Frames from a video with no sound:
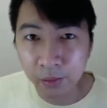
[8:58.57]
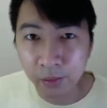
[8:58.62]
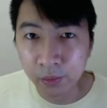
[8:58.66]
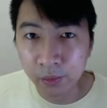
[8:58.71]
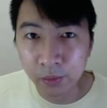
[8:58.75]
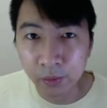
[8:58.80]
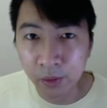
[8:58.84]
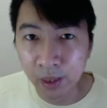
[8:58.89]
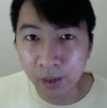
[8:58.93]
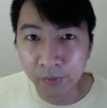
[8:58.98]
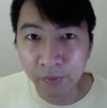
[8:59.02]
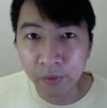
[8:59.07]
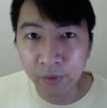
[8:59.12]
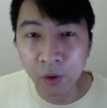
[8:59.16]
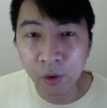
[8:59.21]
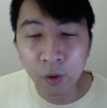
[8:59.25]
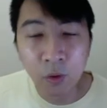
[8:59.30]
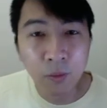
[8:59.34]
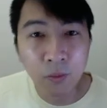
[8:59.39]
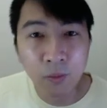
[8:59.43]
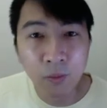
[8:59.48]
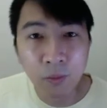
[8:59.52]
who have
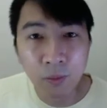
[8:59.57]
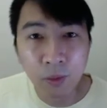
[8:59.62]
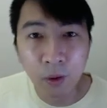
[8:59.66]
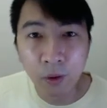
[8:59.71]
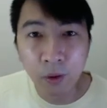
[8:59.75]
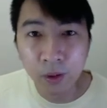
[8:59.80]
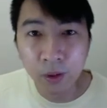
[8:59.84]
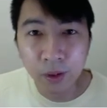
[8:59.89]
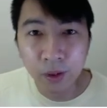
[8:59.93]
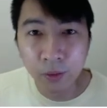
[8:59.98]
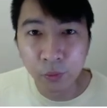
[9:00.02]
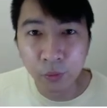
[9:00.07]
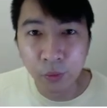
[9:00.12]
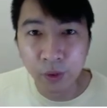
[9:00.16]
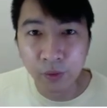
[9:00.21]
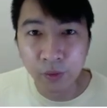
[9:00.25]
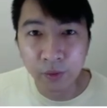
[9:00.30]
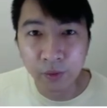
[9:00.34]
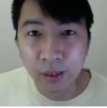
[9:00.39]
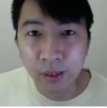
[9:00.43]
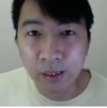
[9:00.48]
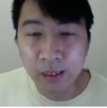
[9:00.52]
no border
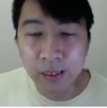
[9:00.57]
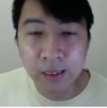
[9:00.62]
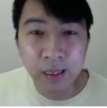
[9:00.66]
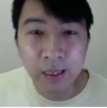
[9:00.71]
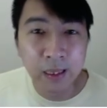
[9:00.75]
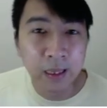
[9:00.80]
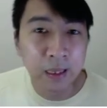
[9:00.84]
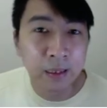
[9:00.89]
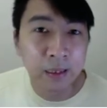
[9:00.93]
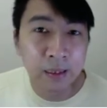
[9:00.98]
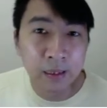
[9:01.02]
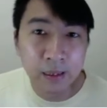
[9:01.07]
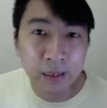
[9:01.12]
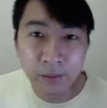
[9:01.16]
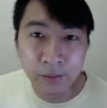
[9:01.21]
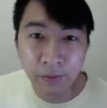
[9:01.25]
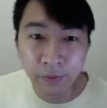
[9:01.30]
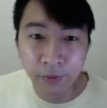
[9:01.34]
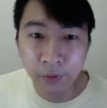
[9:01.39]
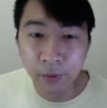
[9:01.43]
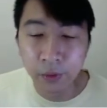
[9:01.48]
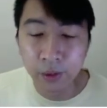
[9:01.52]
with clean and unclean
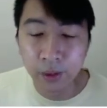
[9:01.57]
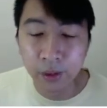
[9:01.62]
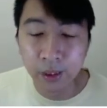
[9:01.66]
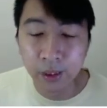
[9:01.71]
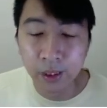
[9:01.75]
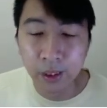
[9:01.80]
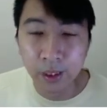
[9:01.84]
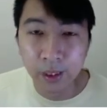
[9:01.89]
food?